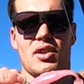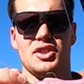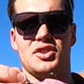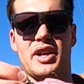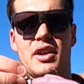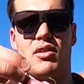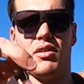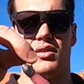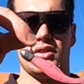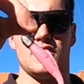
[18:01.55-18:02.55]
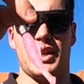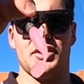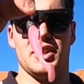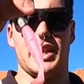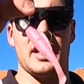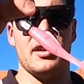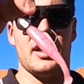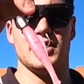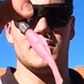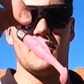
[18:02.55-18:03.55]
tied straight on to our jig head
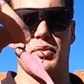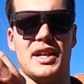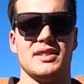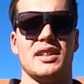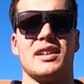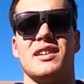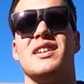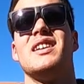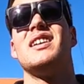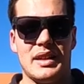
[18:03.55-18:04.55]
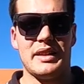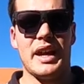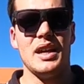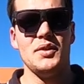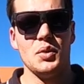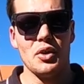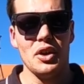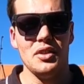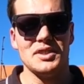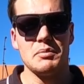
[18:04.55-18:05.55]
and soft plastic. Now, if you
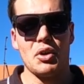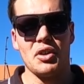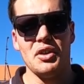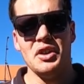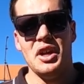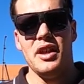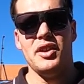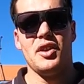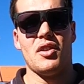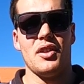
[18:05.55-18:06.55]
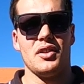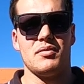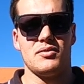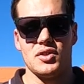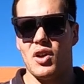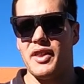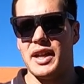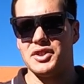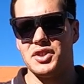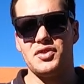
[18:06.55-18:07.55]
were using mono, you can either tie
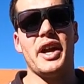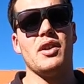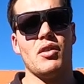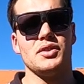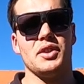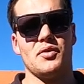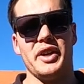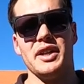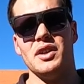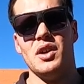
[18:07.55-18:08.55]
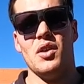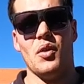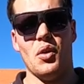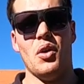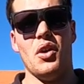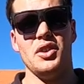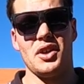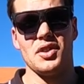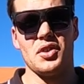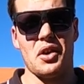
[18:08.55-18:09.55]
that straight onto your rig, or
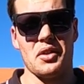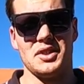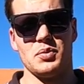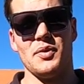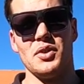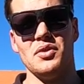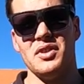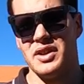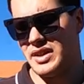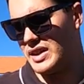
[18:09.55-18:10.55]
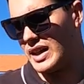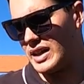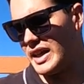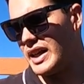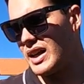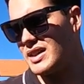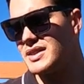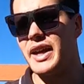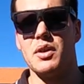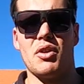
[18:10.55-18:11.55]
you can tie on a swivel and a leader.
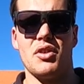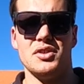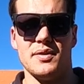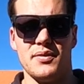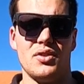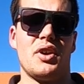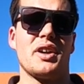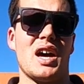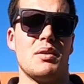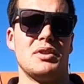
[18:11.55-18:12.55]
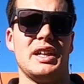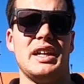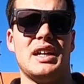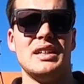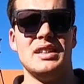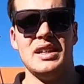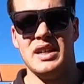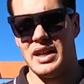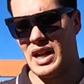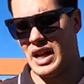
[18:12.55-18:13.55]
Say you want to use a fluorocarbon leader,
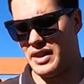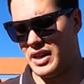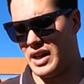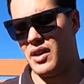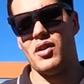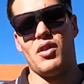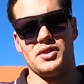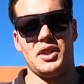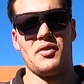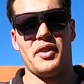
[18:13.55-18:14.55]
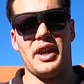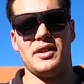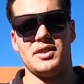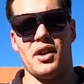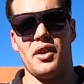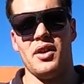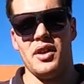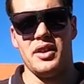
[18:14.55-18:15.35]
and then onto your rig. So